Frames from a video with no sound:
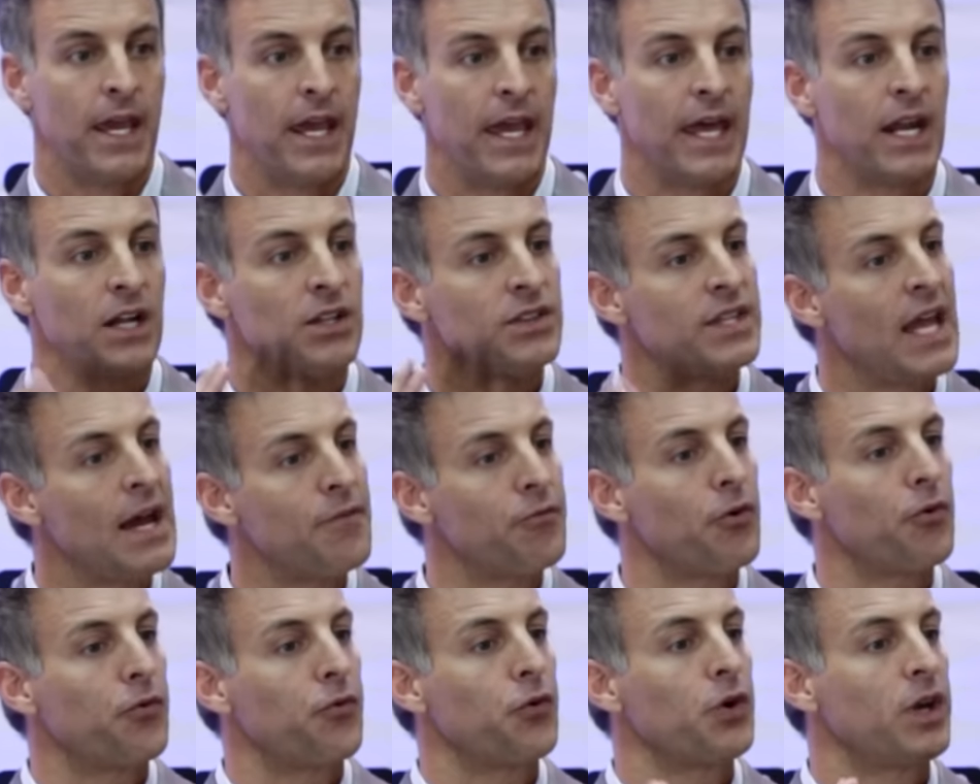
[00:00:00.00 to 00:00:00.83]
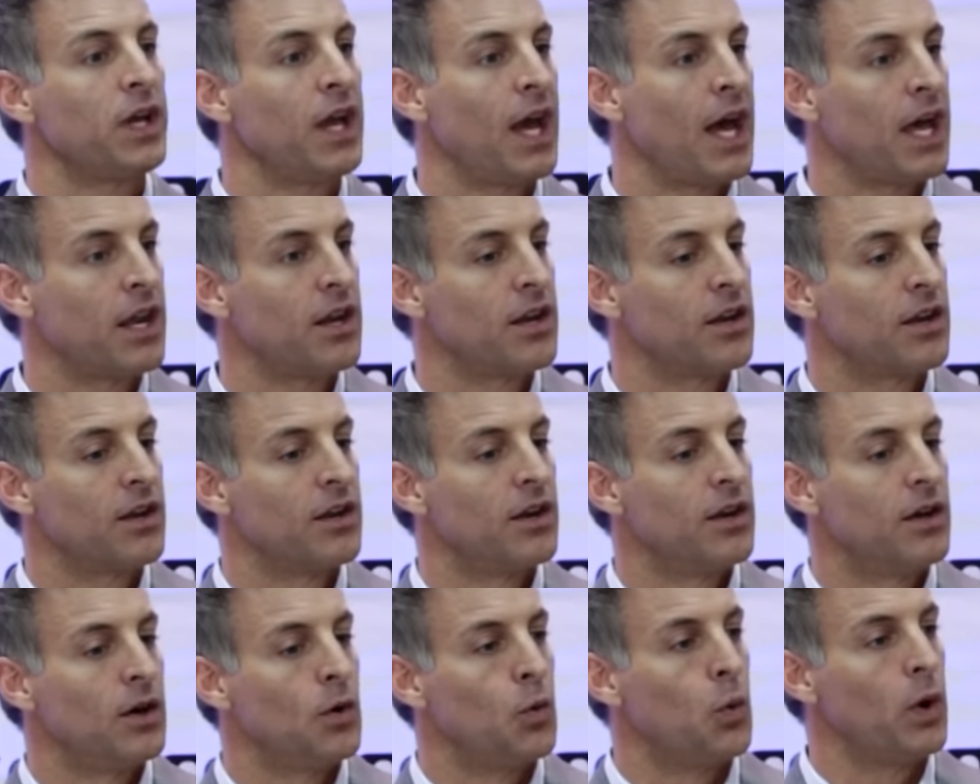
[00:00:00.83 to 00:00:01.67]
And I'll never forget
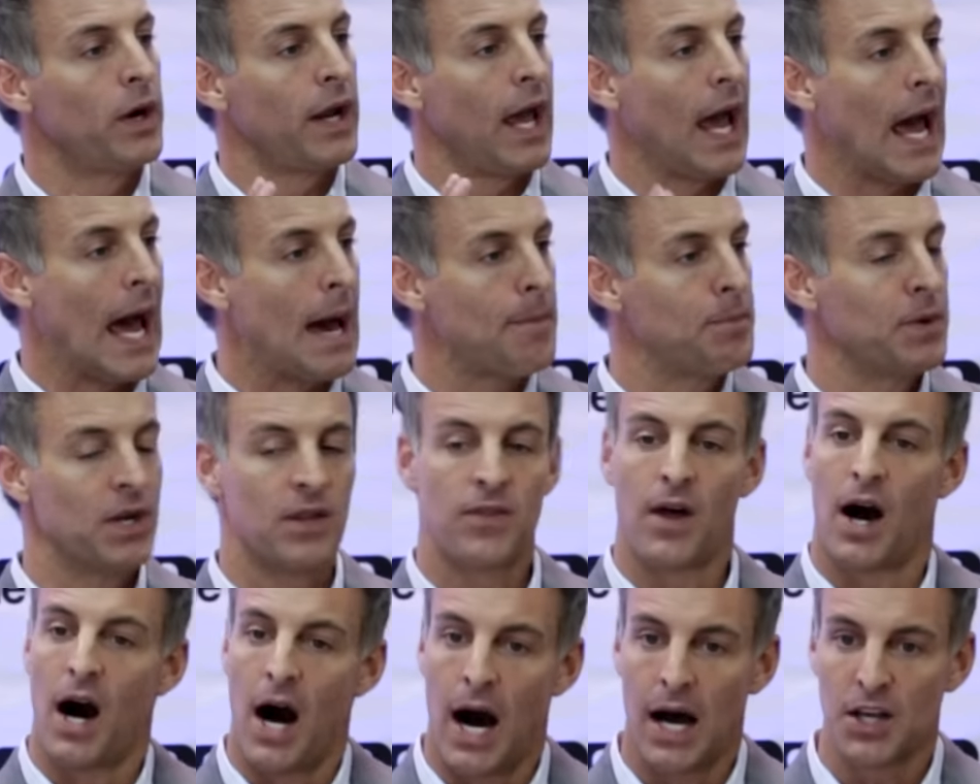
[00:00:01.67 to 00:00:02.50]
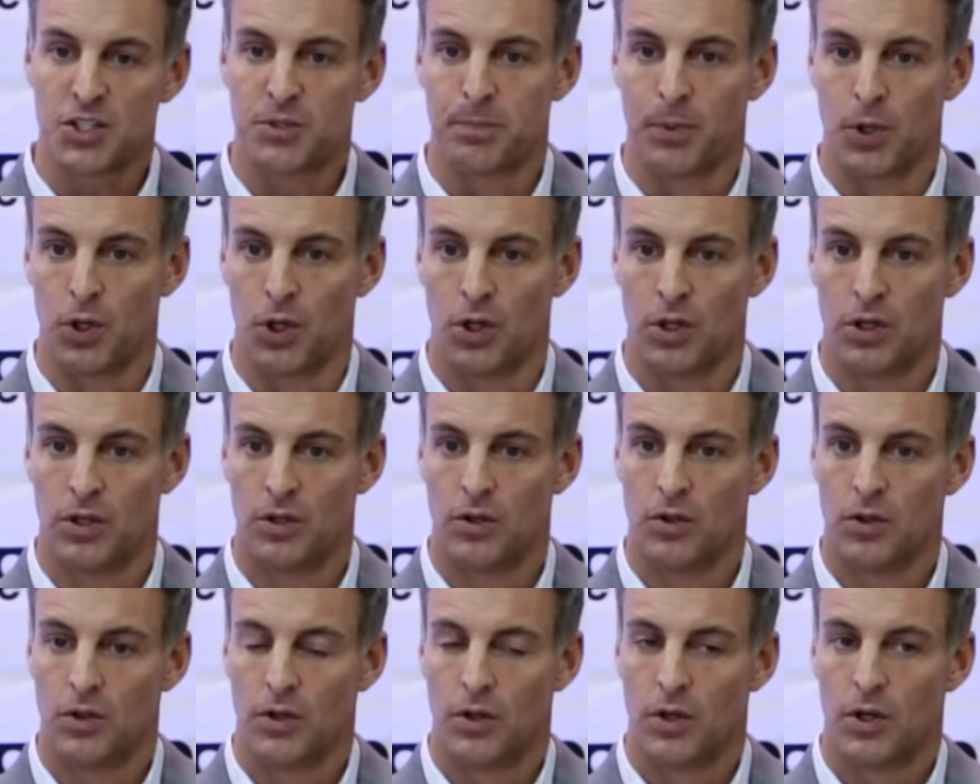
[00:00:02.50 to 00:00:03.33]
what happened in the hospital
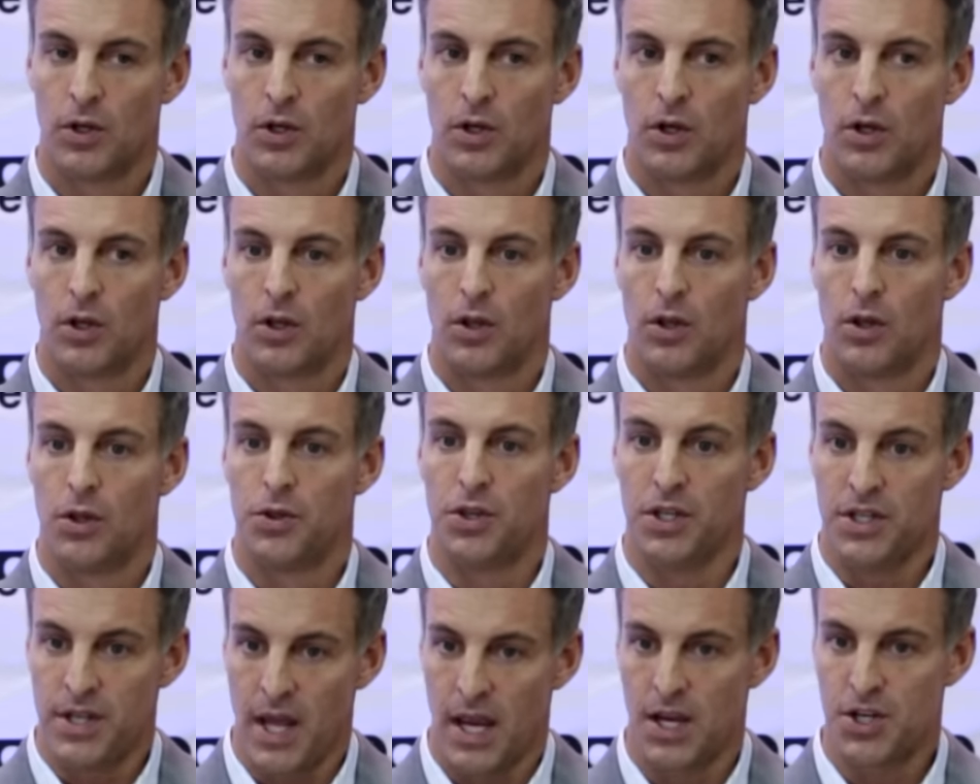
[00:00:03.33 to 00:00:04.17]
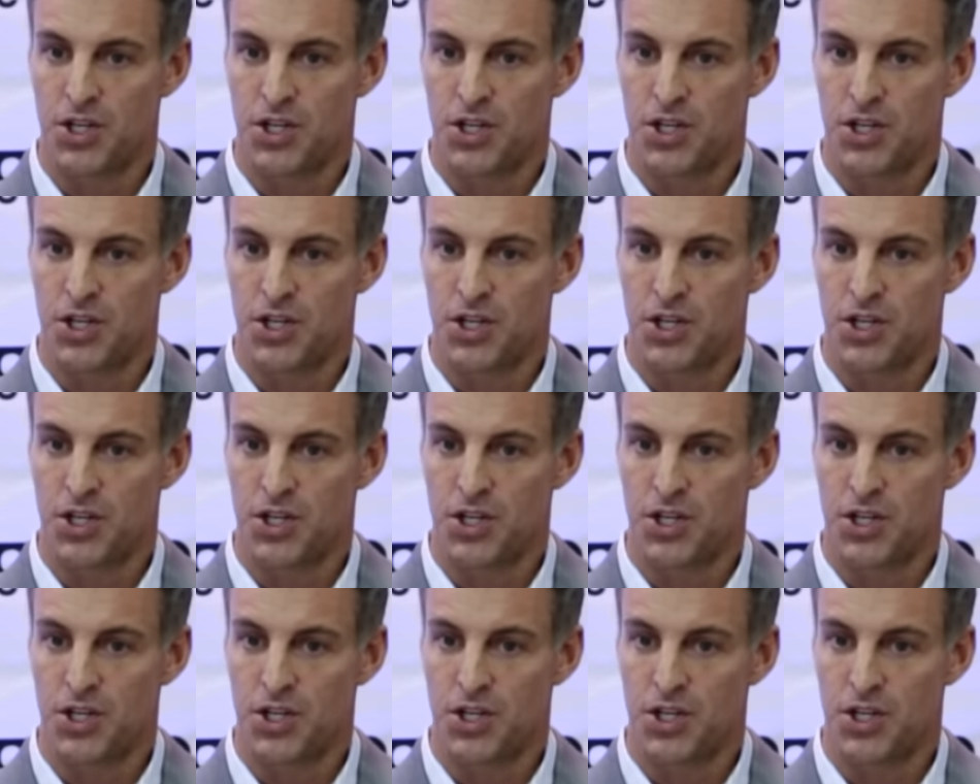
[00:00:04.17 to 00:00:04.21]
the